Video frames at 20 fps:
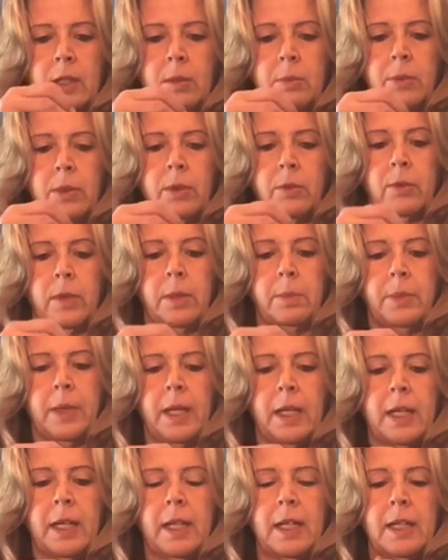Put it right
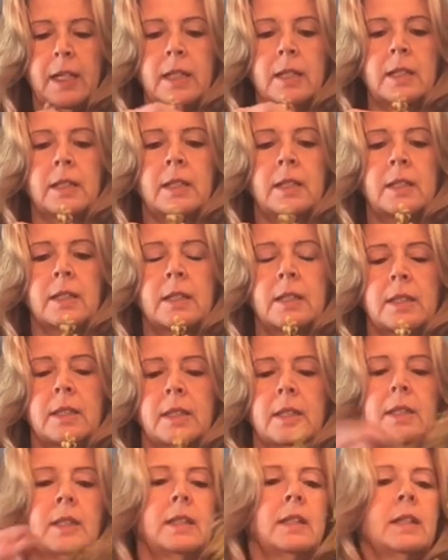back on.
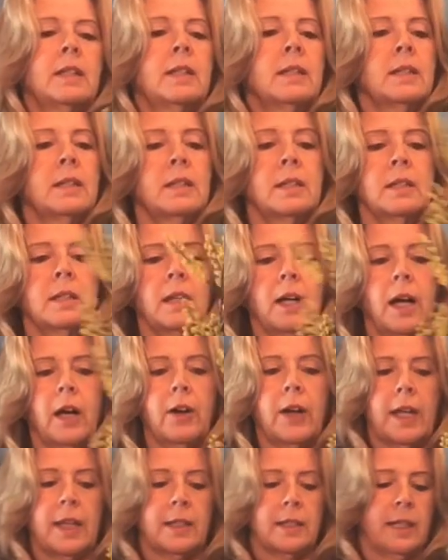All
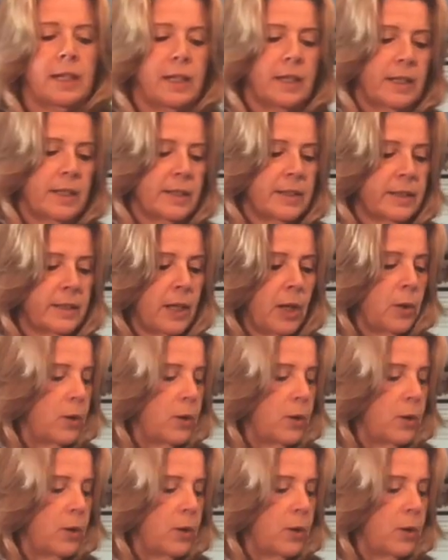right, so